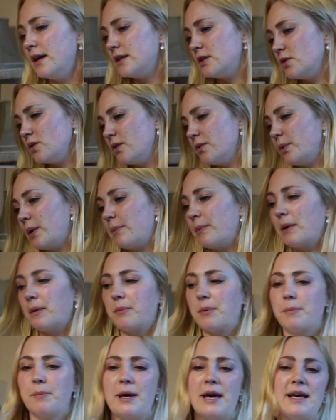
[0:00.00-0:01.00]
don't know where my
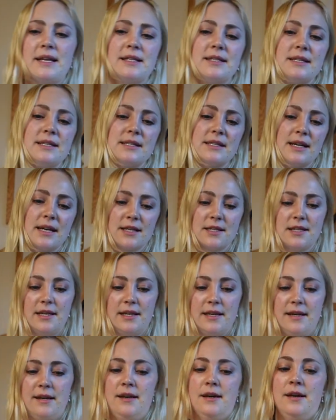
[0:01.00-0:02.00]
pipette is
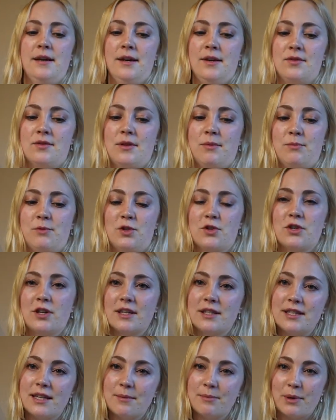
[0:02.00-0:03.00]
actually, so I'm just going
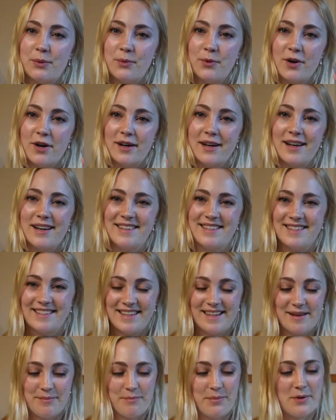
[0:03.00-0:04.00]
to take my water glass
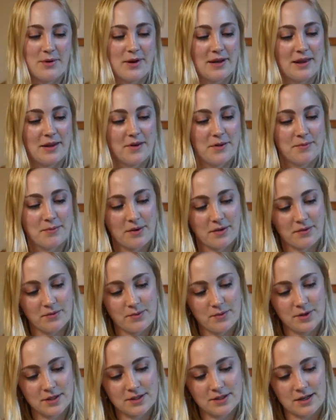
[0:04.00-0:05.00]
and pour a little bit of
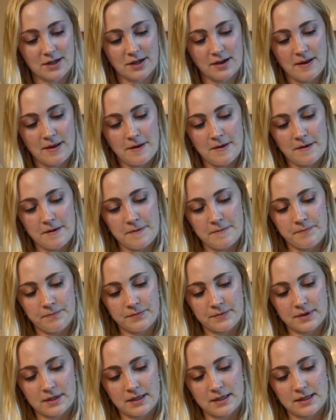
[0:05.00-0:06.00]
water.
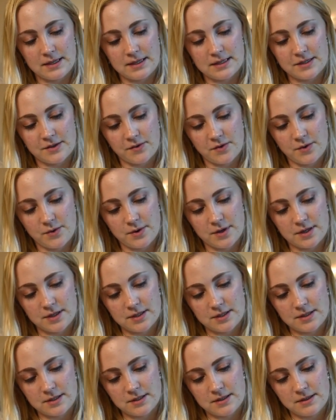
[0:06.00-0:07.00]
And this, of
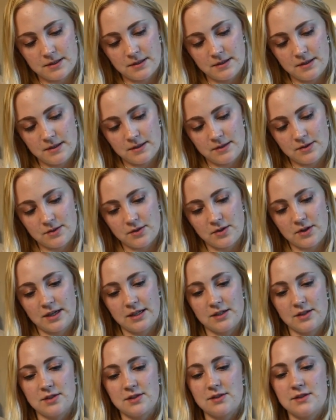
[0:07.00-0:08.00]
course, try
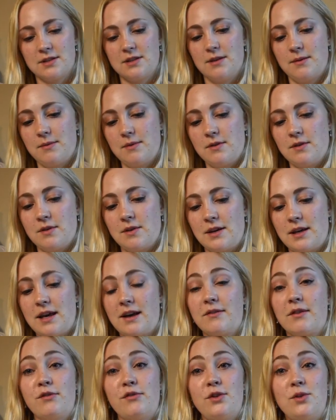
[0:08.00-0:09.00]
and just
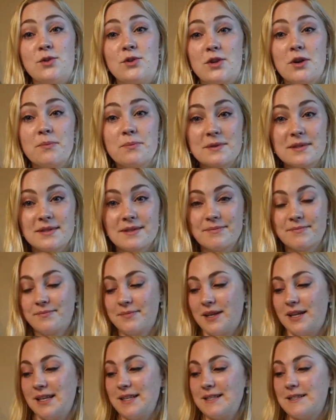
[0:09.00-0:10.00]
have a few drops
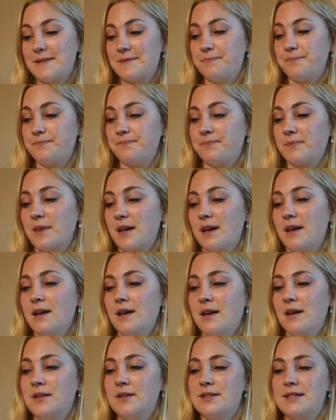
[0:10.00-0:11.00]
in it
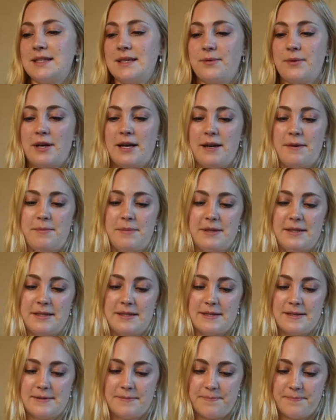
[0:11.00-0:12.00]
to see what
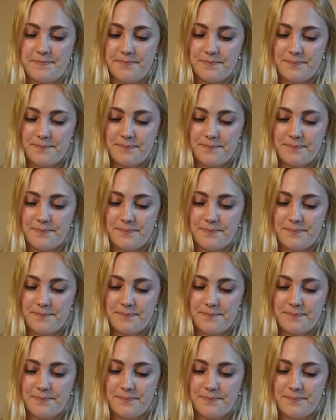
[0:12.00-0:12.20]
happens.